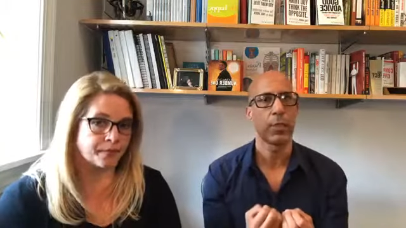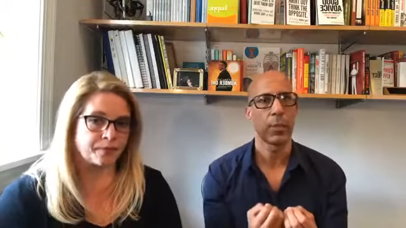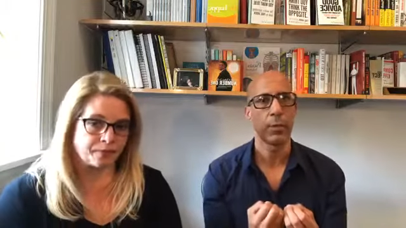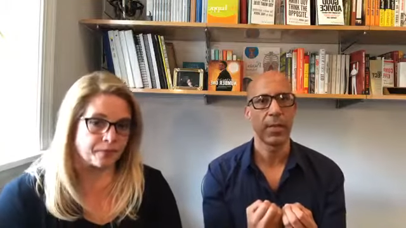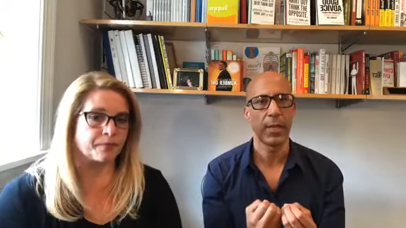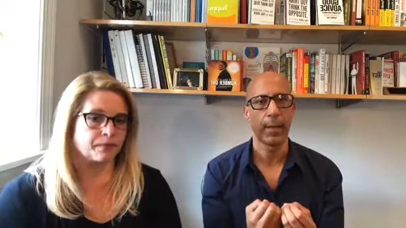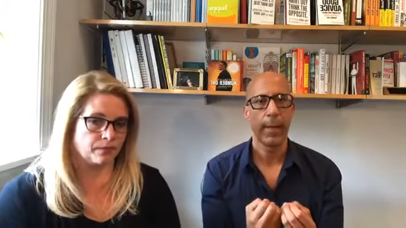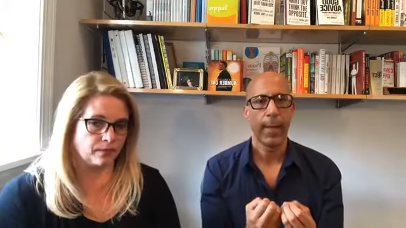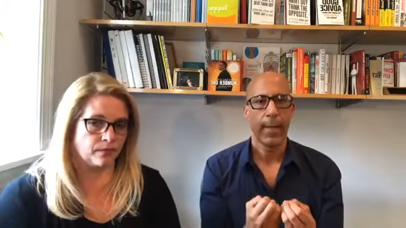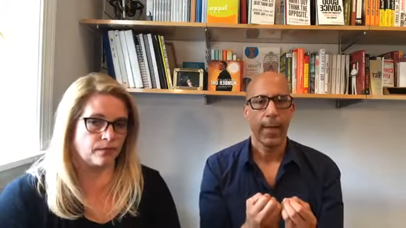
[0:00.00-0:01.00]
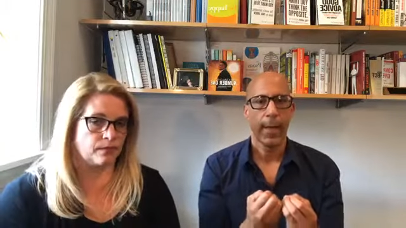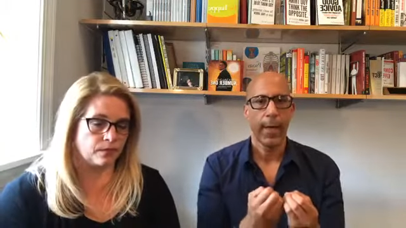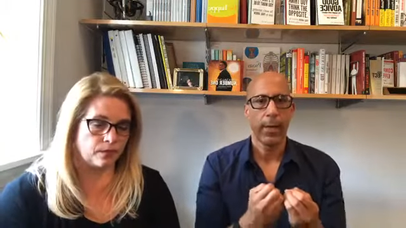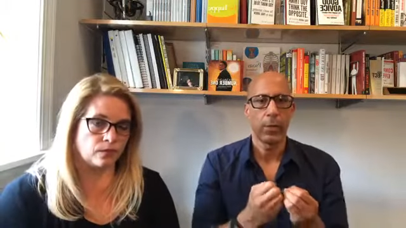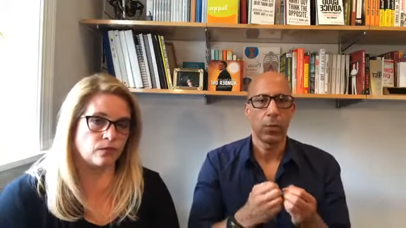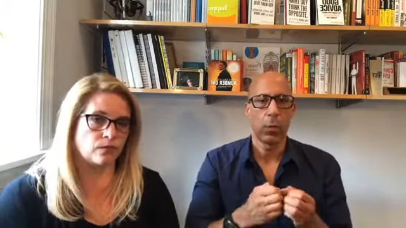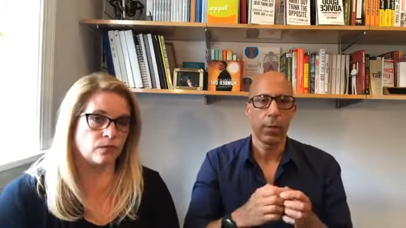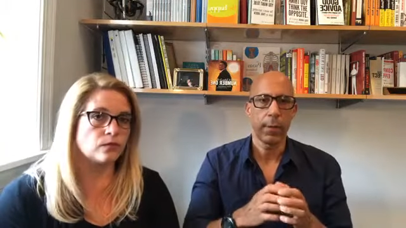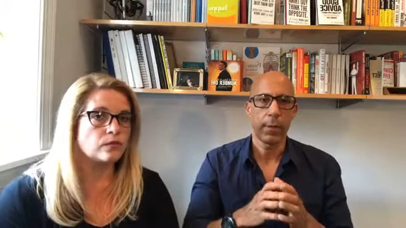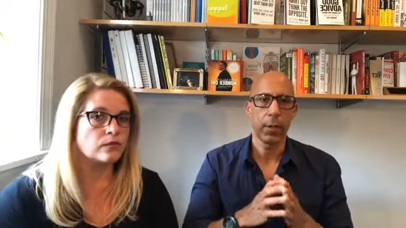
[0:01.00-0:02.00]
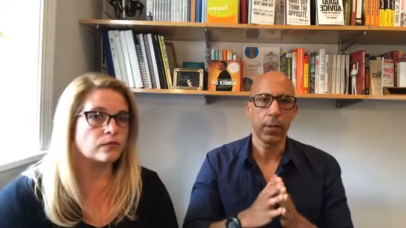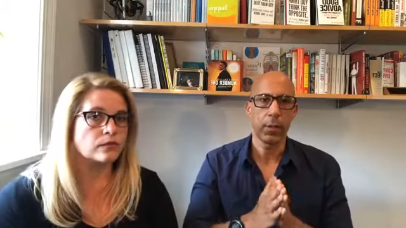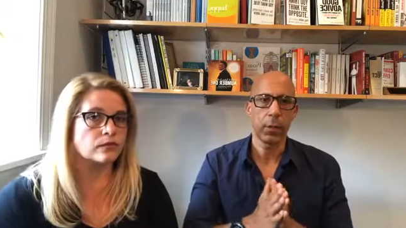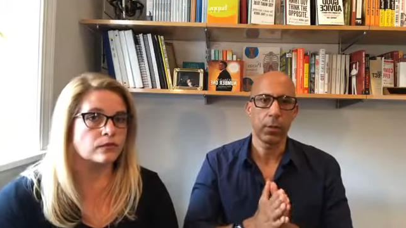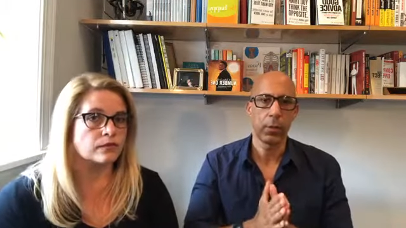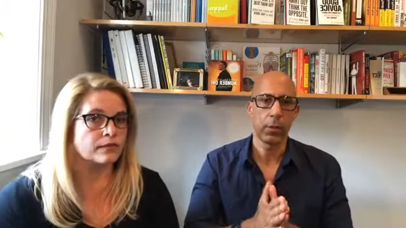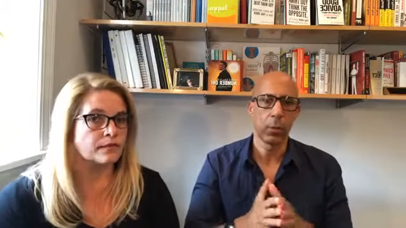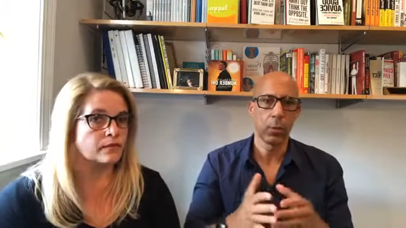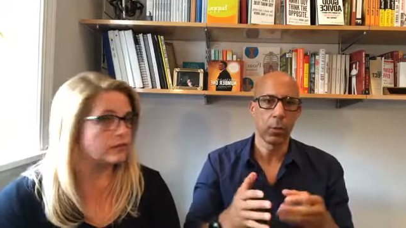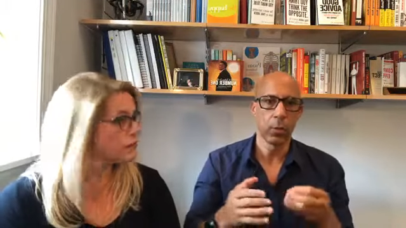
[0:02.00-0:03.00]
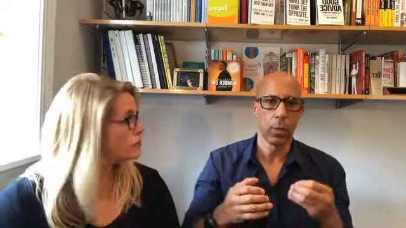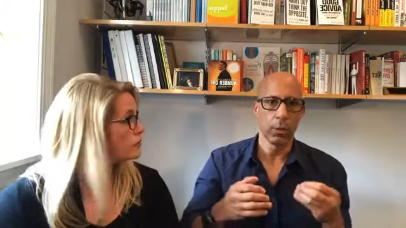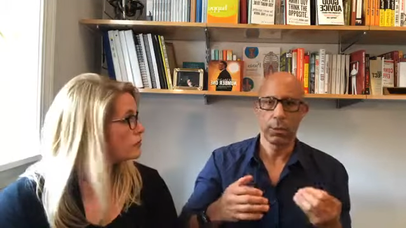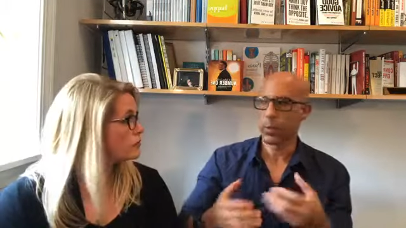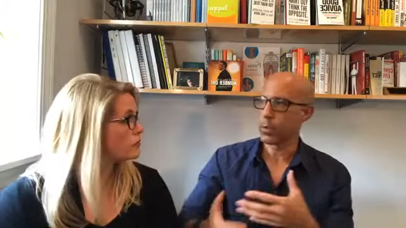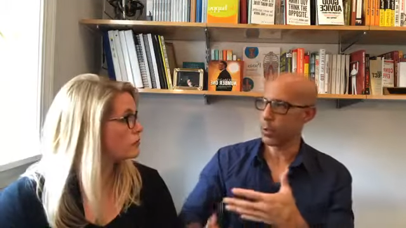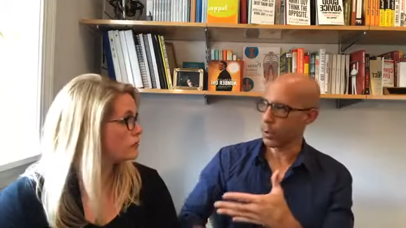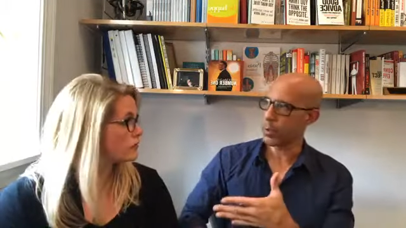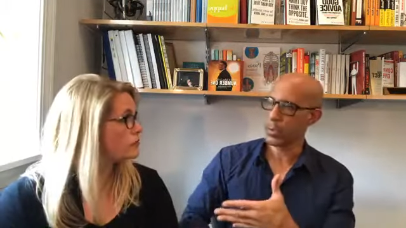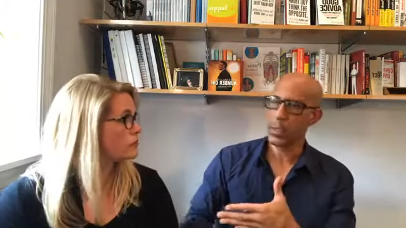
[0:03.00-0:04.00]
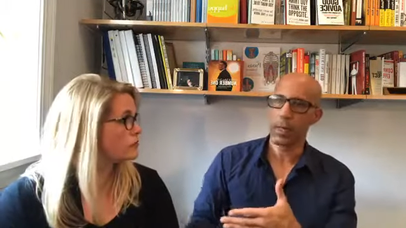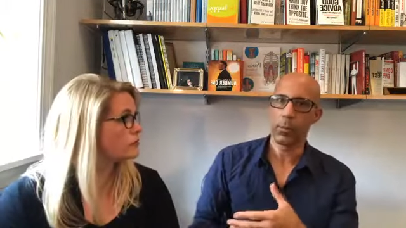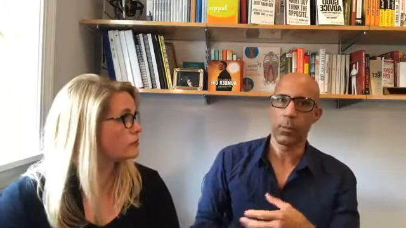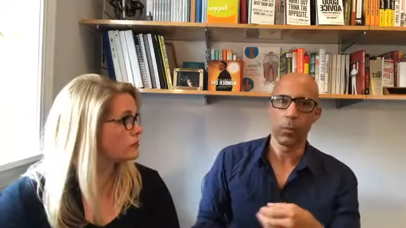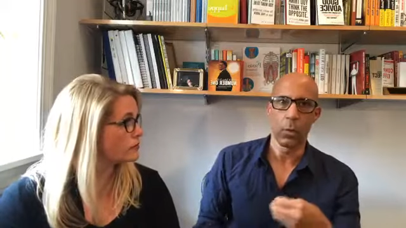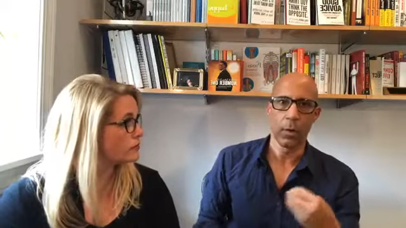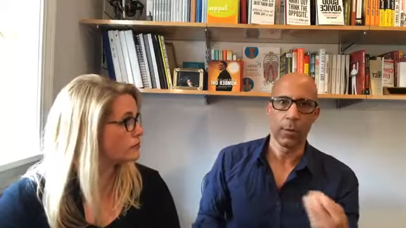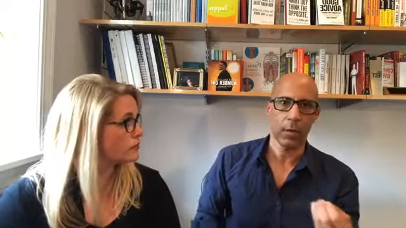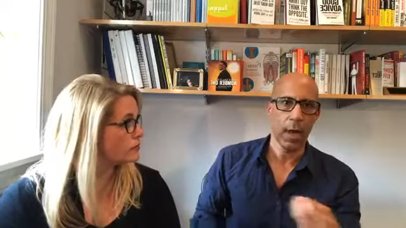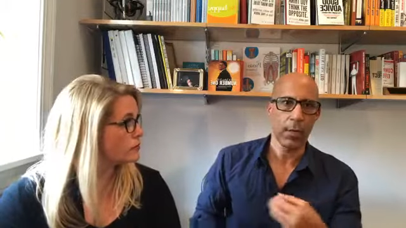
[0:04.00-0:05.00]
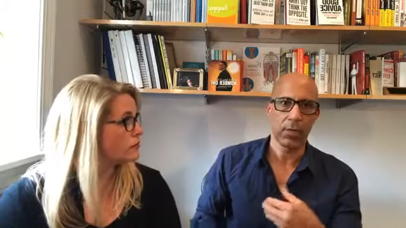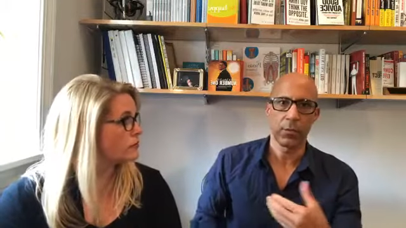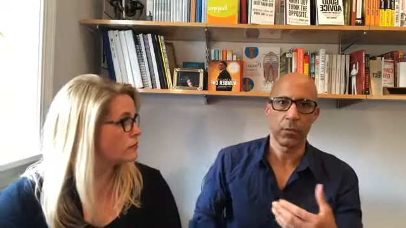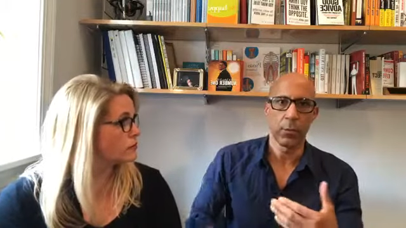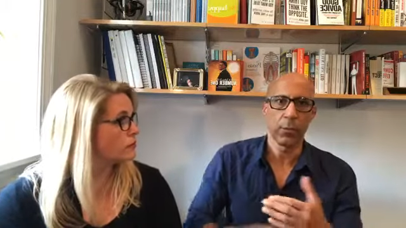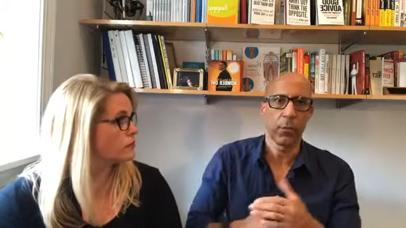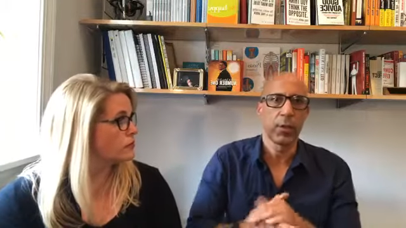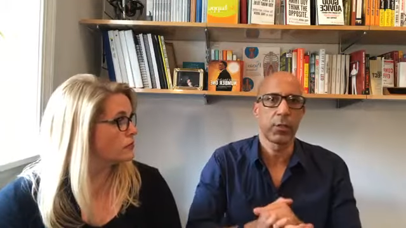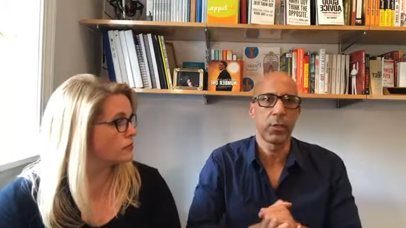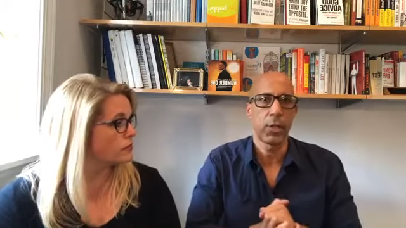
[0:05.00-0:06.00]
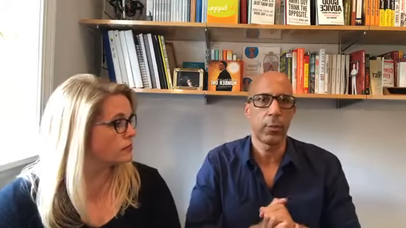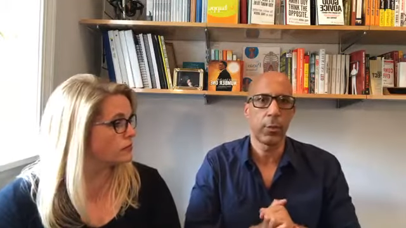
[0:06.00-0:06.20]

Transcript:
Speaker 1: to be. Mm-hmm. And one of the things I was speaking earlier today, one of our colleagues and good friends, J.R.